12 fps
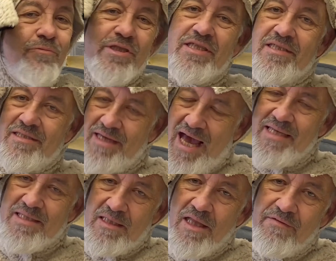which has
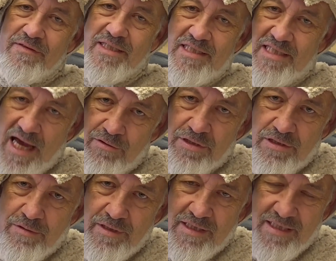a lovely sound
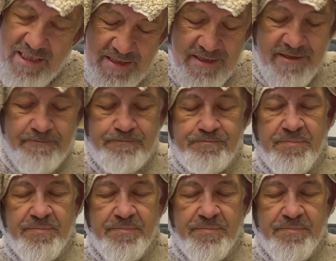to it, doesn't it?